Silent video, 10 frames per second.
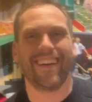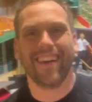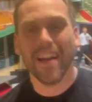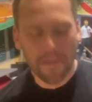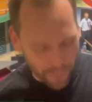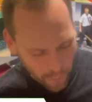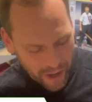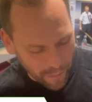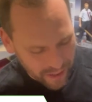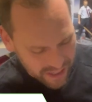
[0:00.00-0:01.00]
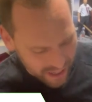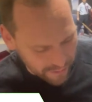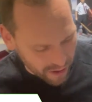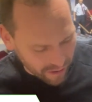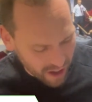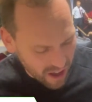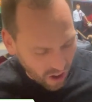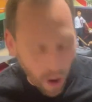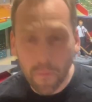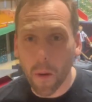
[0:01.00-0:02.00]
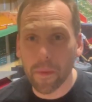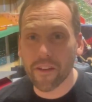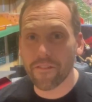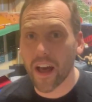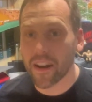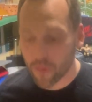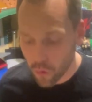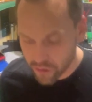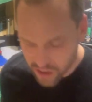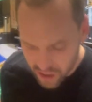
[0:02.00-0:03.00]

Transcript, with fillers: before we go on this any further, I'm not a big fan of ordering